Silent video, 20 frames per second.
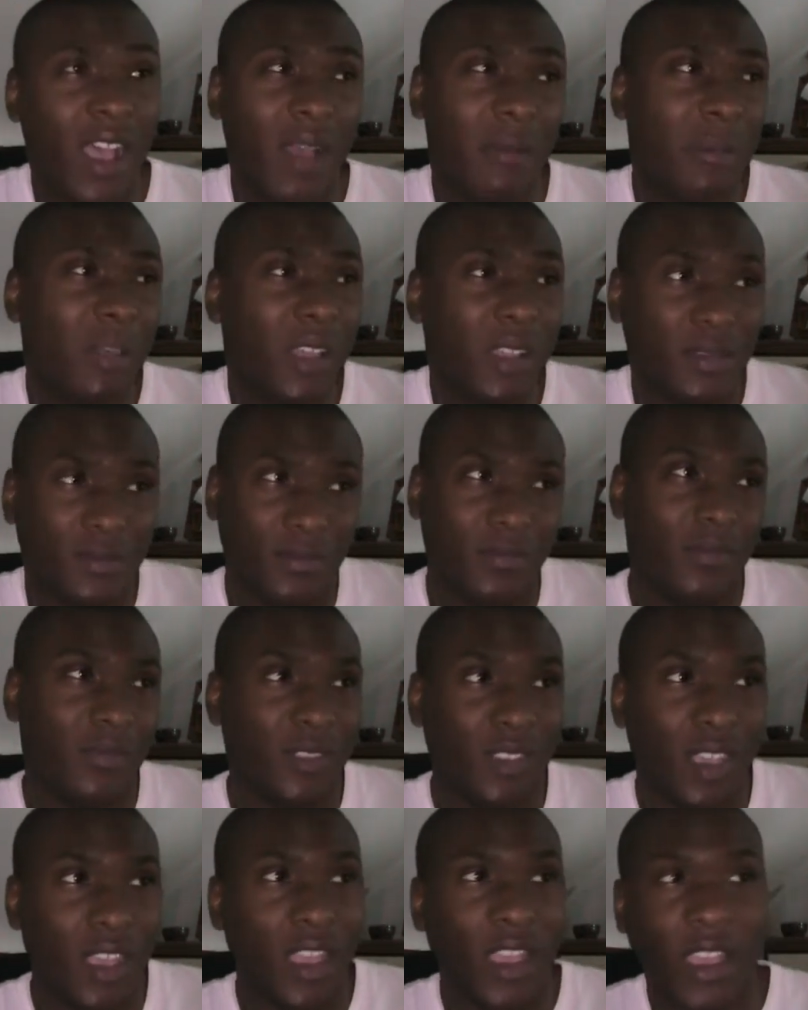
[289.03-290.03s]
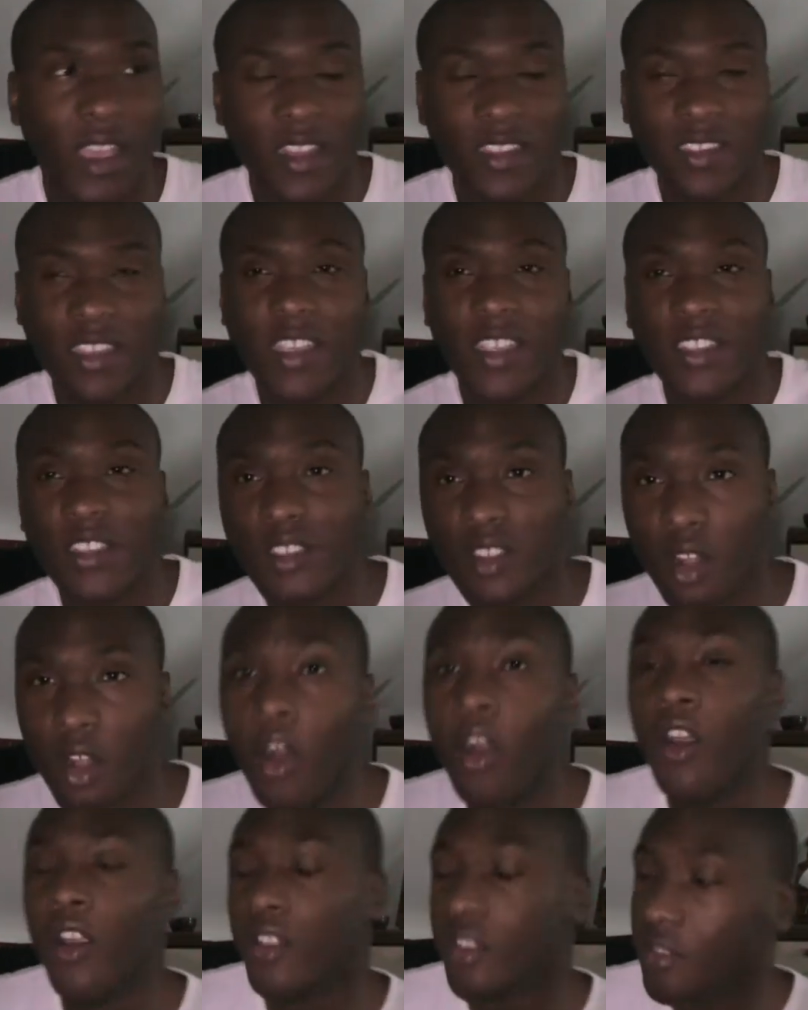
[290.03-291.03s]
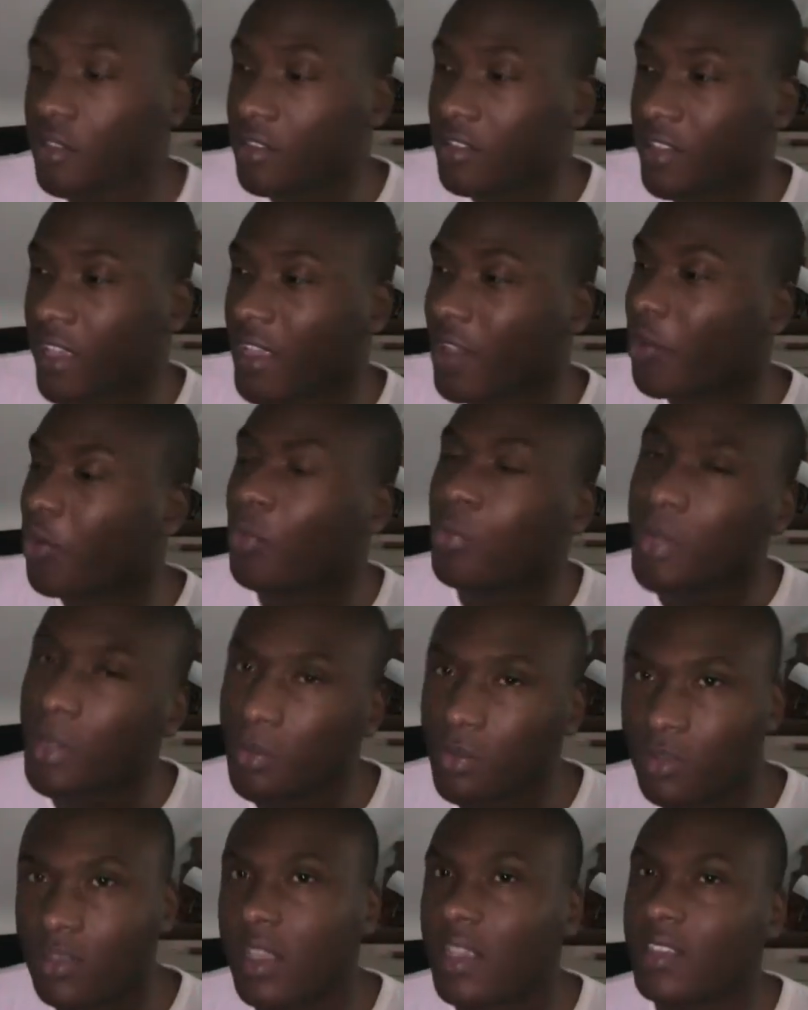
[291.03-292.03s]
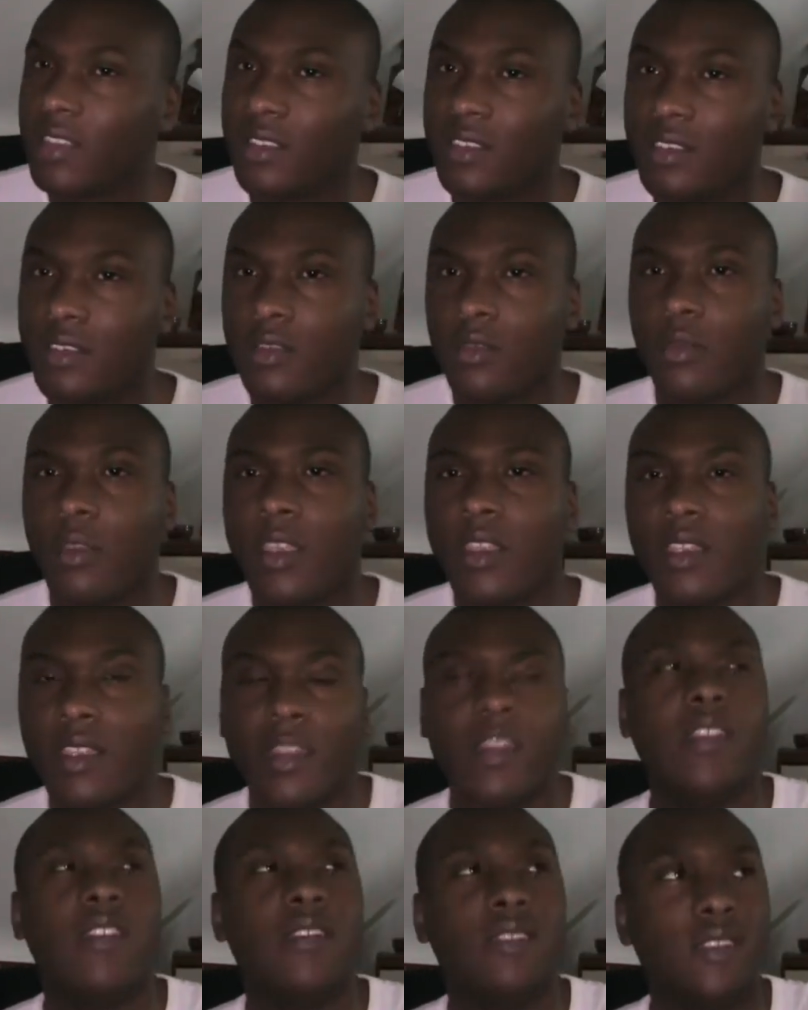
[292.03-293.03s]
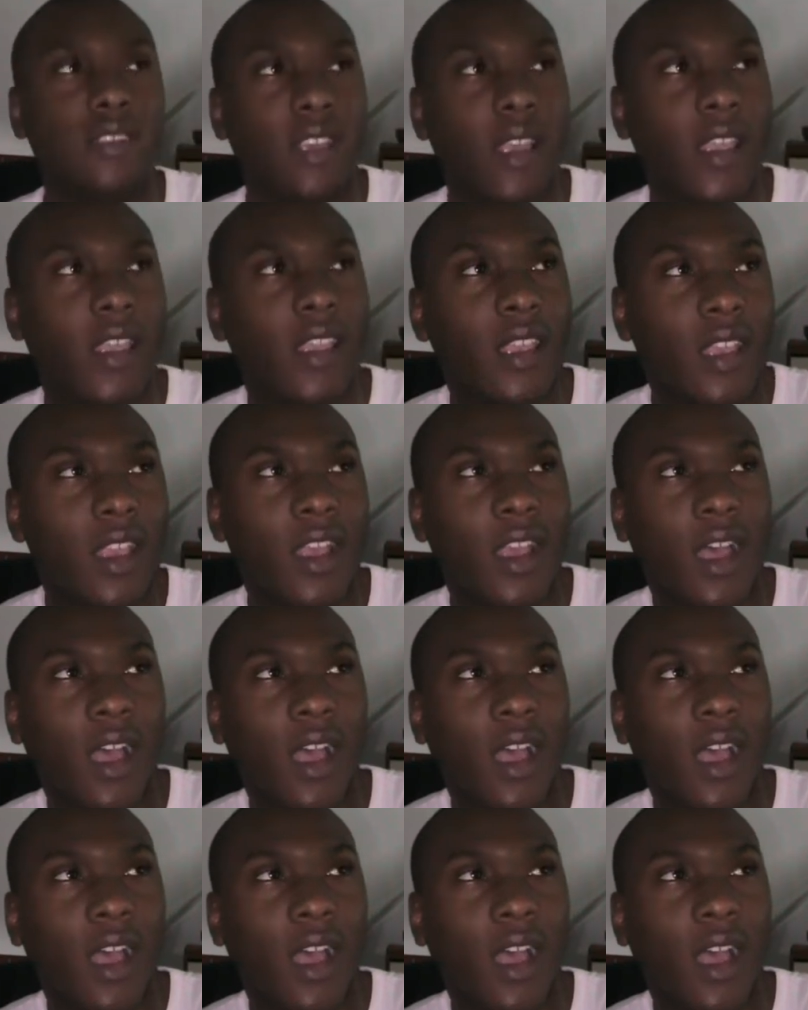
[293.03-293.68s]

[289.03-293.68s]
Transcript: But it's easier to argue to take old people's licenses away than it is to take